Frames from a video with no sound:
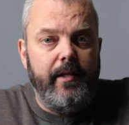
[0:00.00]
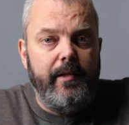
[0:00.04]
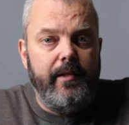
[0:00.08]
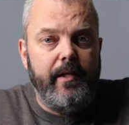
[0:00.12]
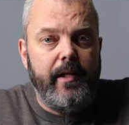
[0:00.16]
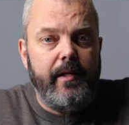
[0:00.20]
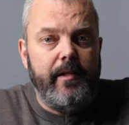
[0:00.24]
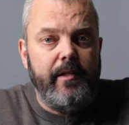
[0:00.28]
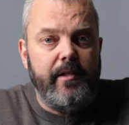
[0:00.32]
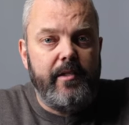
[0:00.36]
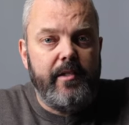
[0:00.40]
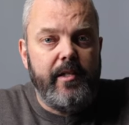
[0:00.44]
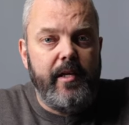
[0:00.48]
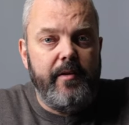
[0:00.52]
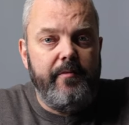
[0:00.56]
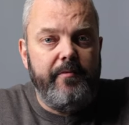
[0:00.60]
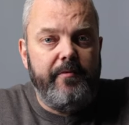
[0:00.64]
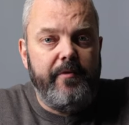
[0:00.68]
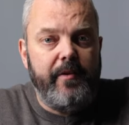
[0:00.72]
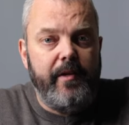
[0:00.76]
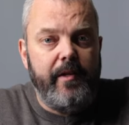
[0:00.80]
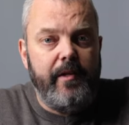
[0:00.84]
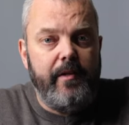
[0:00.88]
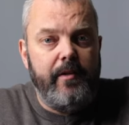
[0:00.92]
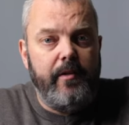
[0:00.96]
Then the same
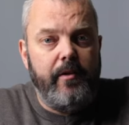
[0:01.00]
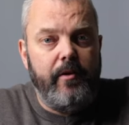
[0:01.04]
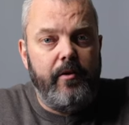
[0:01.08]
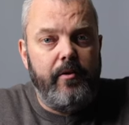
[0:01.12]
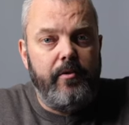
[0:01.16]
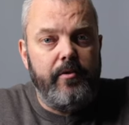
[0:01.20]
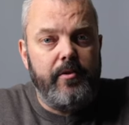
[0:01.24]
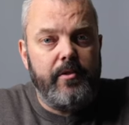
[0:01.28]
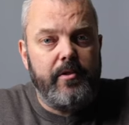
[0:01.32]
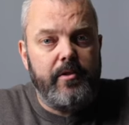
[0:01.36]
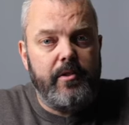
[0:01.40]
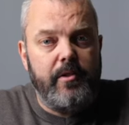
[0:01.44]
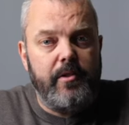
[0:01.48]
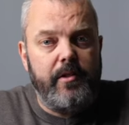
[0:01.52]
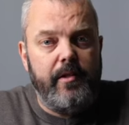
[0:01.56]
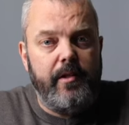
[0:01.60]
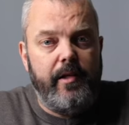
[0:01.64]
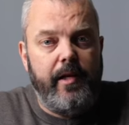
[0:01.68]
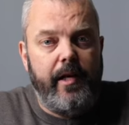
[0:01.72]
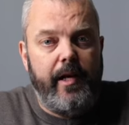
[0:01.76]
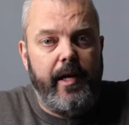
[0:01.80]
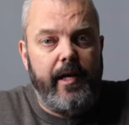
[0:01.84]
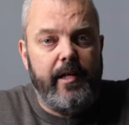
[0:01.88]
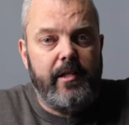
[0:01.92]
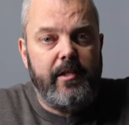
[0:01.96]
thing goes
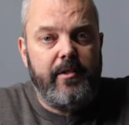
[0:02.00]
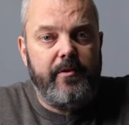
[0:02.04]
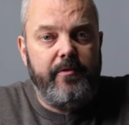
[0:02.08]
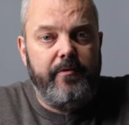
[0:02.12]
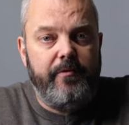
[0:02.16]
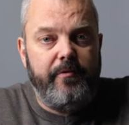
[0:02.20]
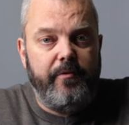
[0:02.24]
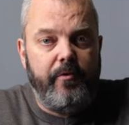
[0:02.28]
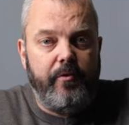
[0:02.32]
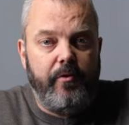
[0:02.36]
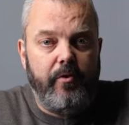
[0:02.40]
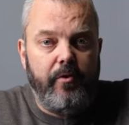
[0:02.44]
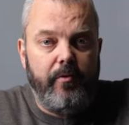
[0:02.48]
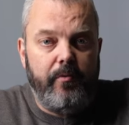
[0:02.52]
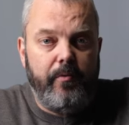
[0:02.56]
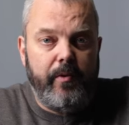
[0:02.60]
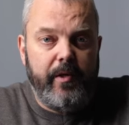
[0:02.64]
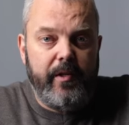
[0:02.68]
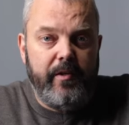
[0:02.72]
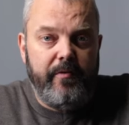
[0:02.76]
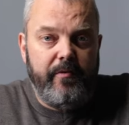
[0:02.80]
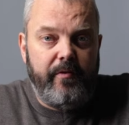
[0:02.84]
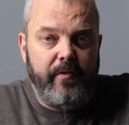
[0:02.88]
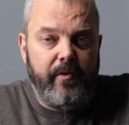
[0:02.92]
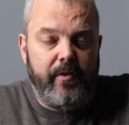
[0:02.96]
as for
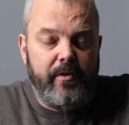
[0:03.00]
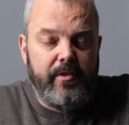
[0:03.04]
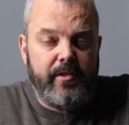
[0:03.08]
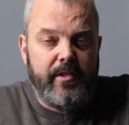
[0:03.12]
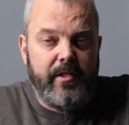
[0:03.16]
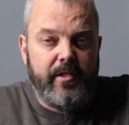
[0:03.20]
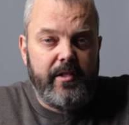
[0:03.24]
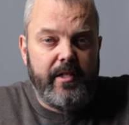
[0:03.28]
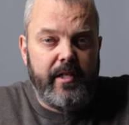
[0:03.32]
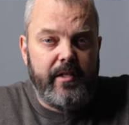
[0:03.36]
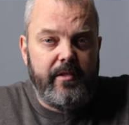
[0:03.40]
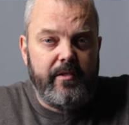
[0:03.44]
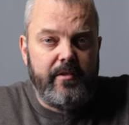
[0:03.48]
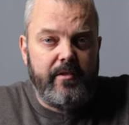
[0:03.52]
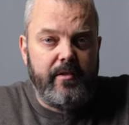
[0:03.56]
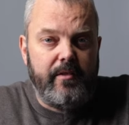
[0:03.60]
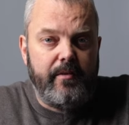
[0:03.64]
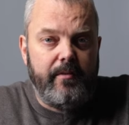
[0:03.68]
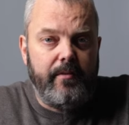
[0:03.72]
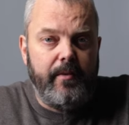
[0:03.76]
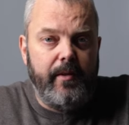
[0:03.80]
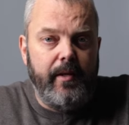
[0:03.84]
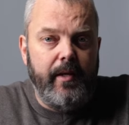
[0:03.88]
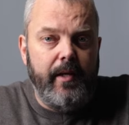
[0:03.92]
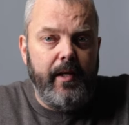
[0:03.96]
when you've lost the sensor,